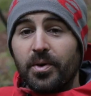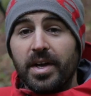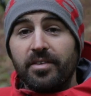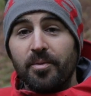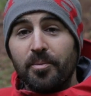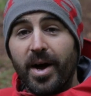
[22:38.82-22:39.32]
want to
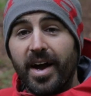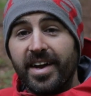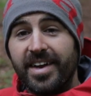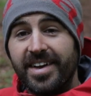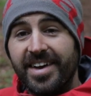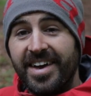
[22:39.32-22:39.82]
give it
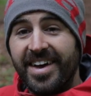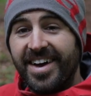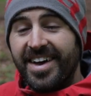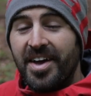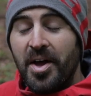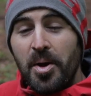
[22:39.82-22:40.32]
back,
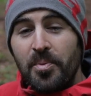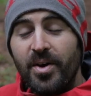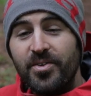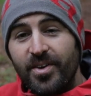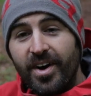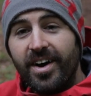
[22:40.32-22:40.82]
But
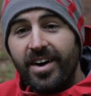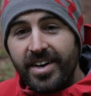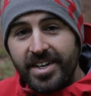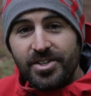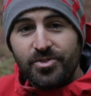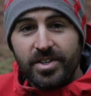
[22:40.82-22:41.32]
if you are
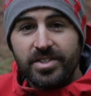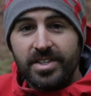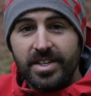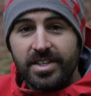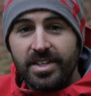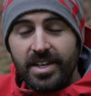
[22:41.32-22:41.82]

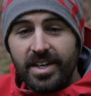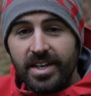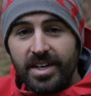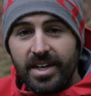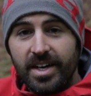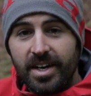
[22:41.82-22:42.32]
interested
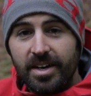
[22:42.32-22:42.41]
in